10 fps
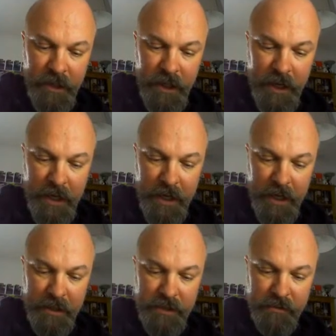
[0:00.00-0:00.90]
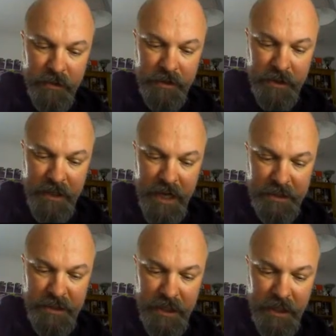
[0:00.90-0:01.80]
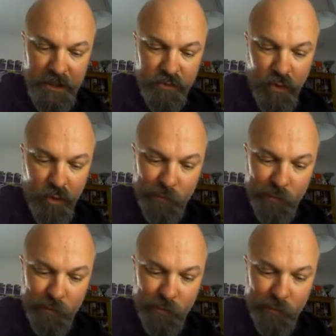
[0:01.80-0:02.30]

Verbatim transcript: and with an exit in each wall.